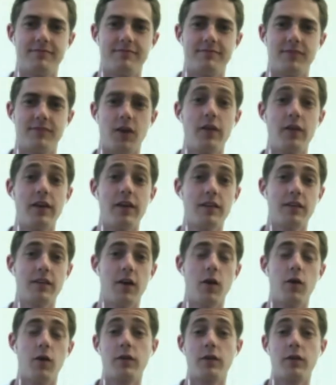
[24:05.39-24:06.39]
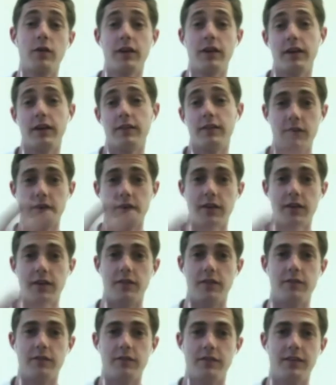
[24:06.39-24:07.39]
Are they? Oh, okay. So there you go.